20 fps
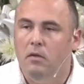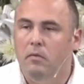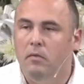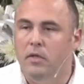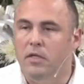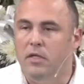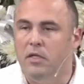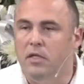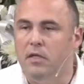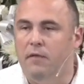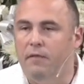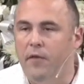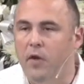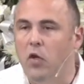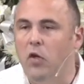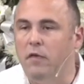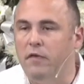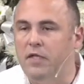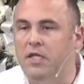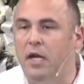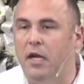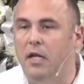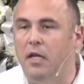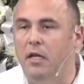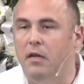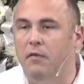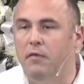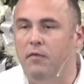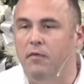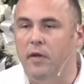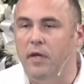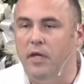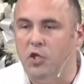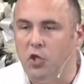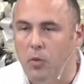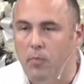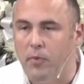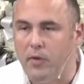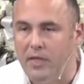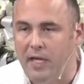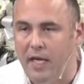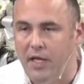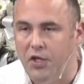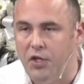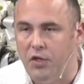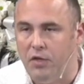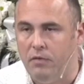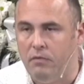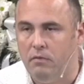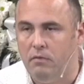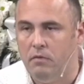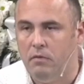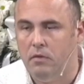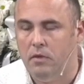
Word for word: which is the field of study of interpretation.